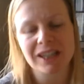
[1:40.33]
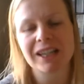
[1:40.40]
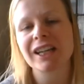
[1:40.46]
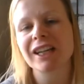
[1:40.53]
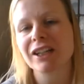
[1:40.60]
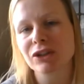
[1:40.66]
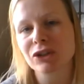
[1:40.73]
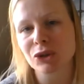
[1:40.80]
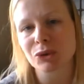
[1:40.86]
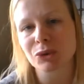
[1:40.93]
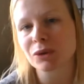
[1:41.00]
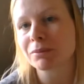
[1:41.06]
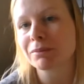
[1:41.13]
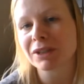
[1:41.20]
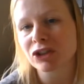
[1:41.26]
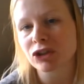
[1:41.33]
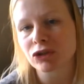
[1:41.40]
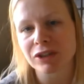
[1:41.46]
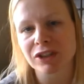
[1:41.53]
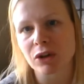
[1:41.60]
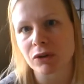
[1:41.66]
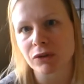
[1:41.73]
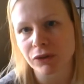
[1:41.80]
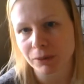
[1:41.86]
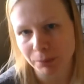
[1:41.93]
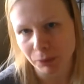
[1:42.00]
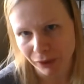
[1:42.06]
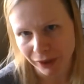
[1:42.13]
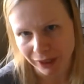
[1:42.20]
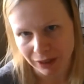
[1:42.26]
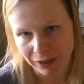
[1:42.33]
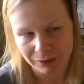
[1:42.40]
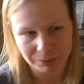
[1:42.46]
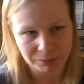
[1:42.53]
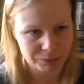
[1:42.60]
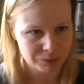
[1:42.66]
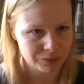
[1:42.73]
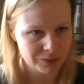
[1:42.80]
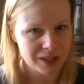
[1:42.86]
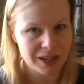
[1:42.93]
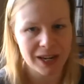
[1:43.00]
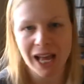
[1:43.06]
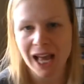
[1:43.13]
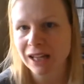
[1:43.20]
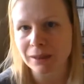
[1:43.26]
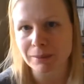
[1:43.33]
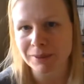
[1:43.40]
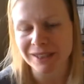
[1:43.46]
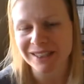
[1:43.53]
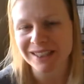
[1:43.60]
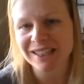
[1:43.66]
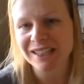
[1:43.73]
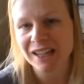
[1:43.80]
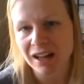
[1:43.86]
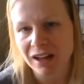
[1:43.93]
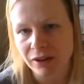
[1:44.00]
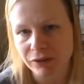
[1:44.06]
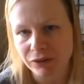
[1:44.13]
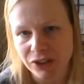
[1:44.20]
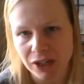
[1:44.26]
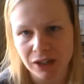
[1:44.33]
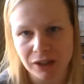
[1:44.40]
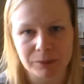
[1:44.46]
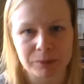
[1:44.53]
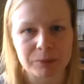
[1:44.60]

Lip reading: into the mysteries of the boiler. Helpless laughter.